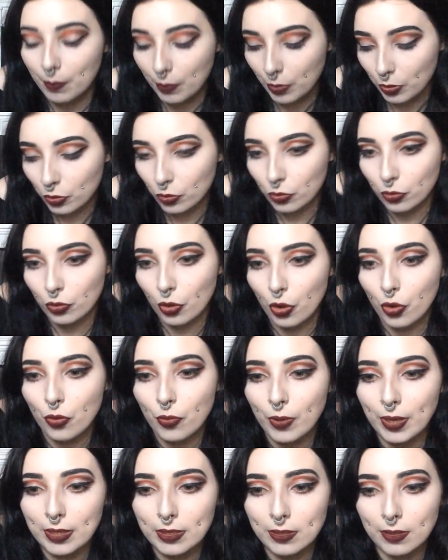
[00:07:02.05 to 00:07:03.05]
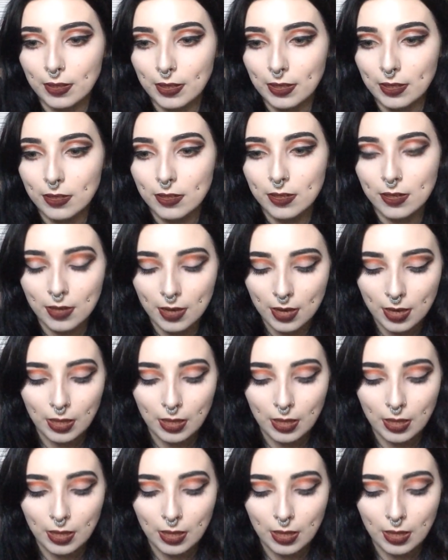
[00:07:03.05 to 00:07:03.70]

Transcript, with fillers: I'm so excited.